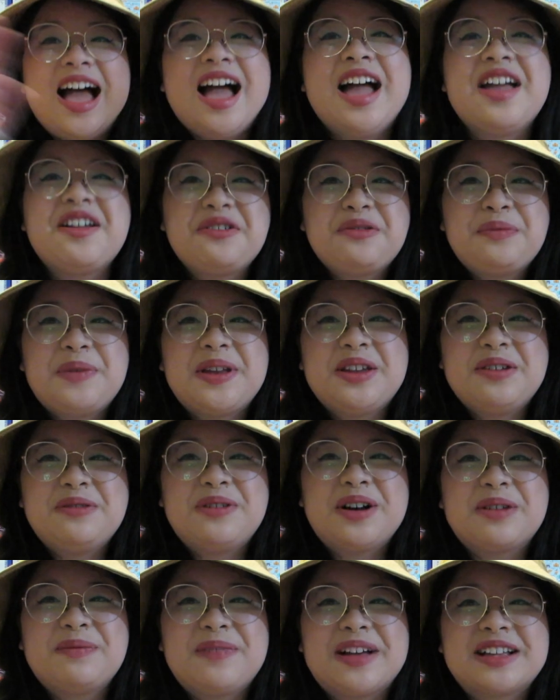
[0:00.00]
Hi everybody,
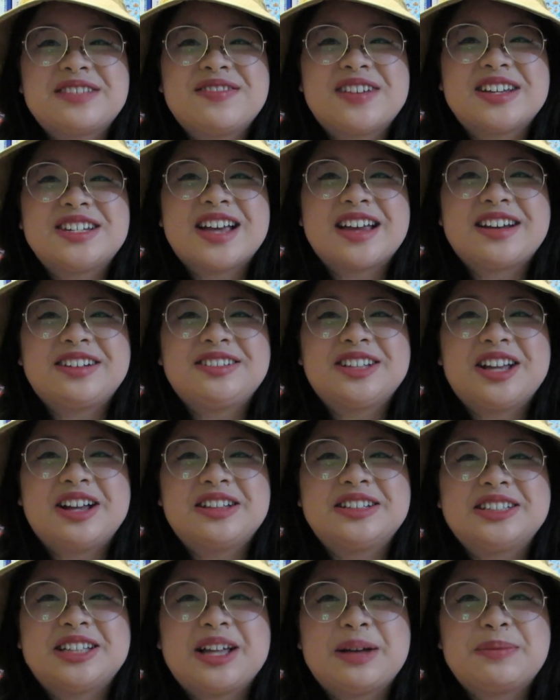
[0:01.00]
welcome back to my channel
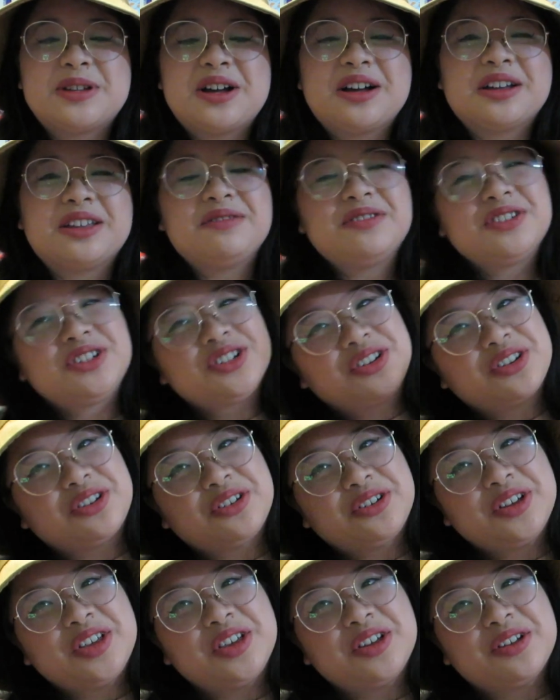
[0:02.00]
Nonstop Talking with your
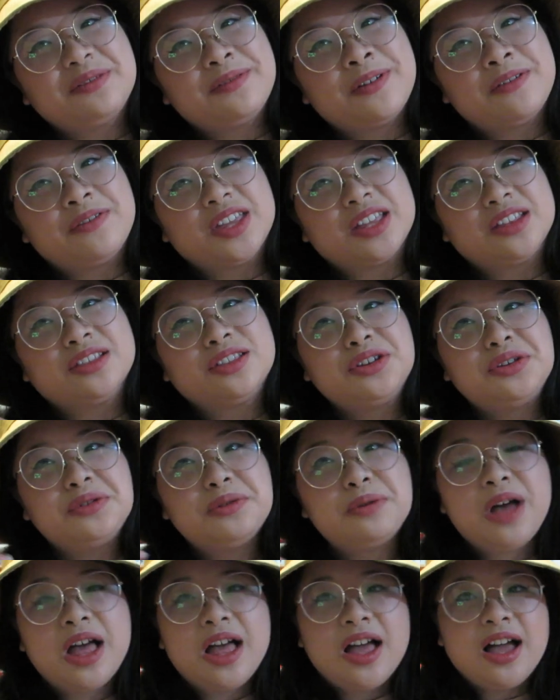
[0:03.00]
girl here, Vivian
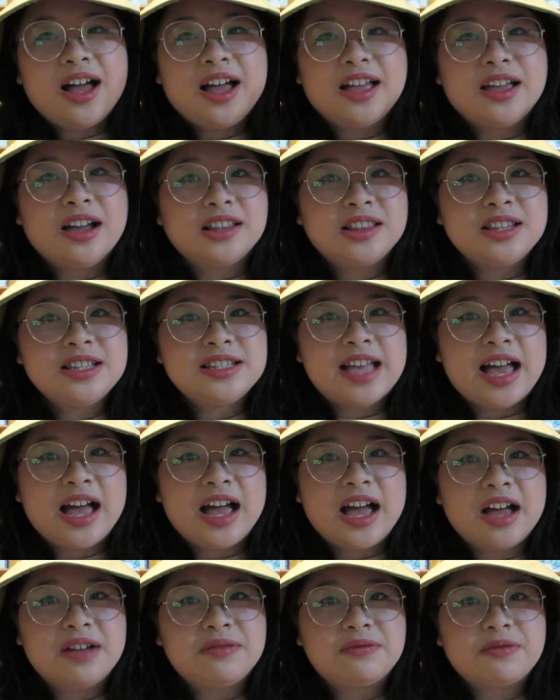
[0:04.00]
Lu. I got this
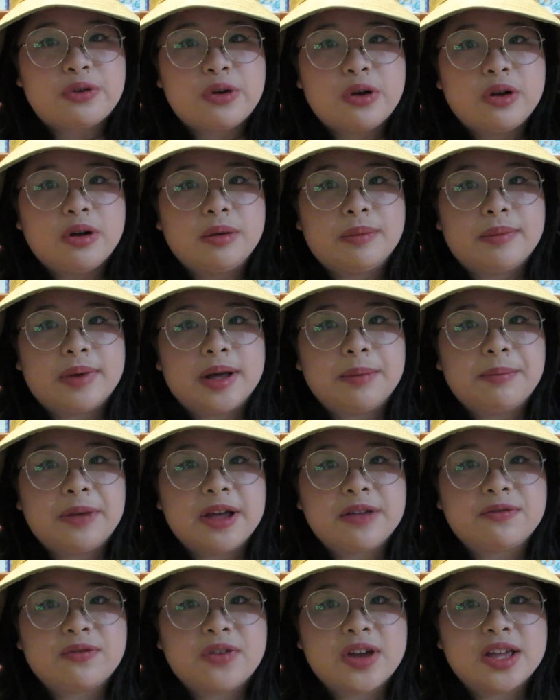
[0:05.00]
hat from
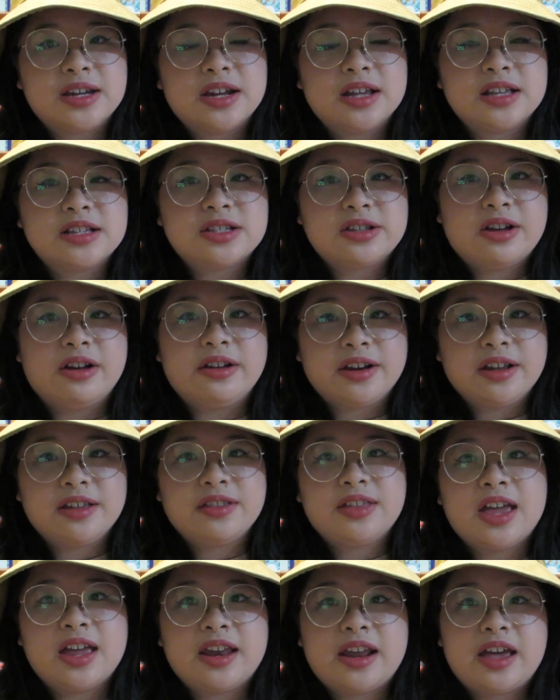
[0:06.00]
my friend
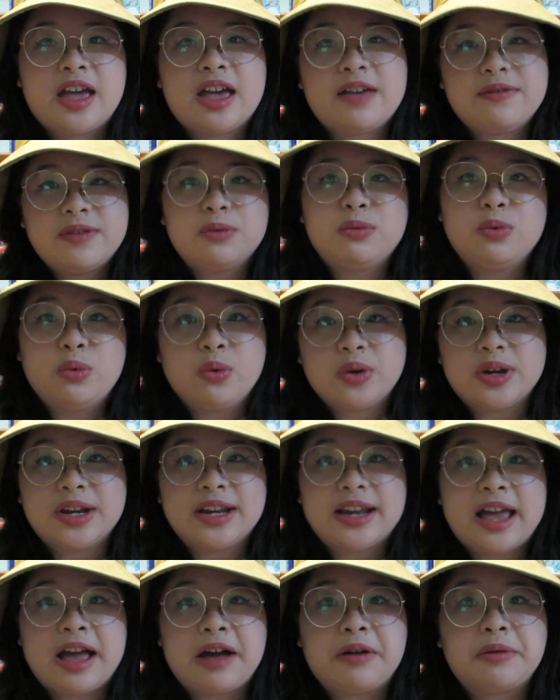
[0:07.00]
Sodith and I haven't worn
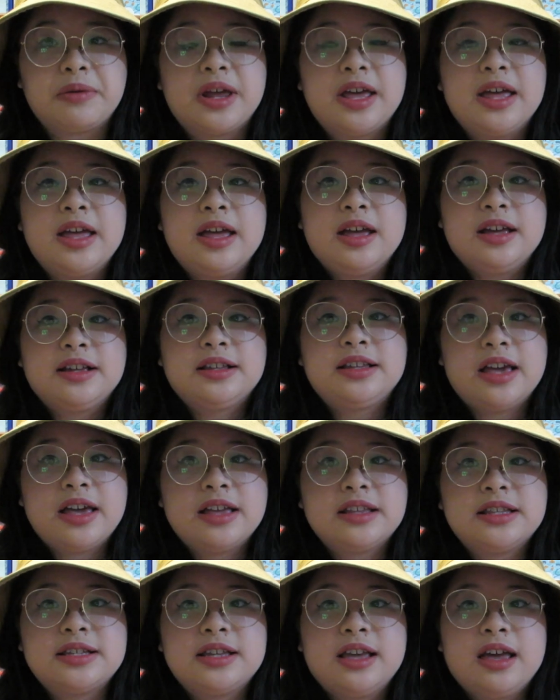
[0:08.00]
it out
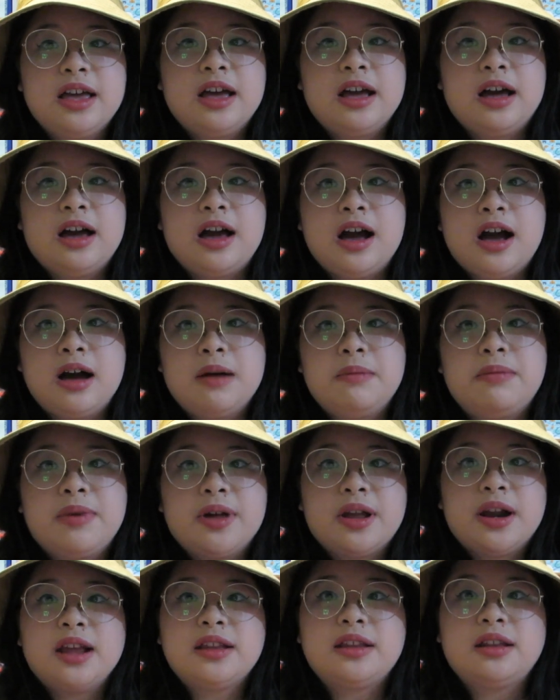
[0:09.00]
yet, um,
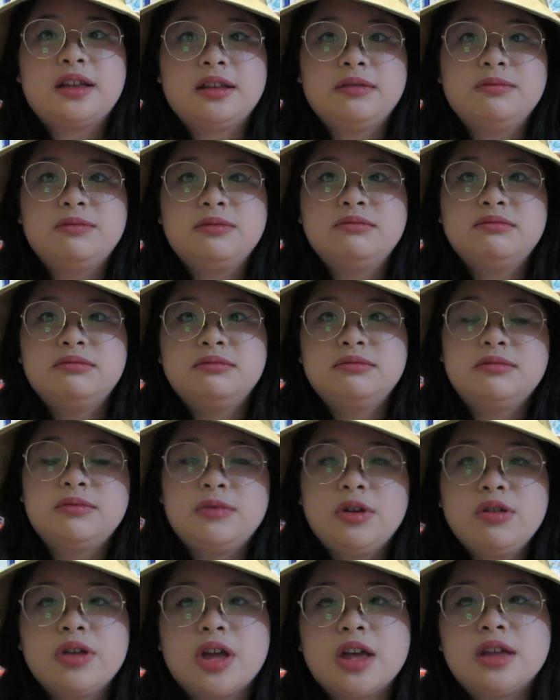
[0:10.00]
but I thought,
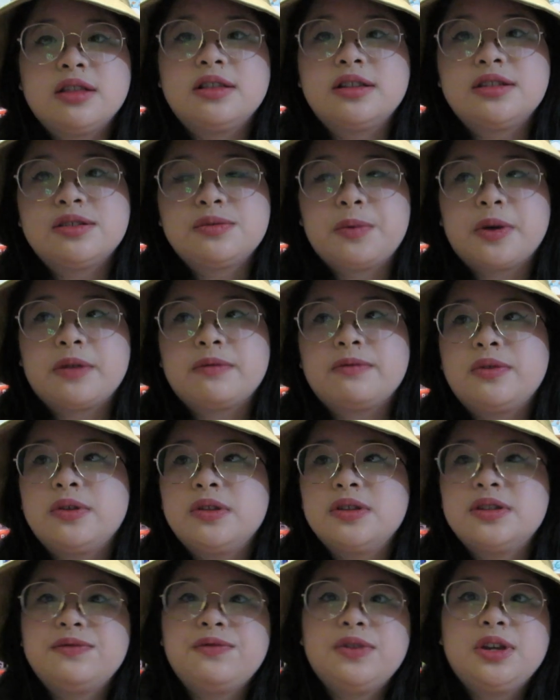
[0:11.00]
okay, let's wear it for
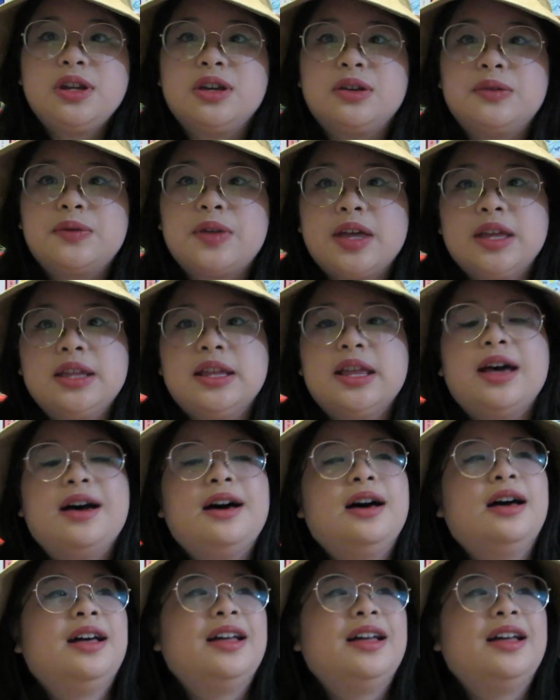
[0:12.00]
this video then. Uh,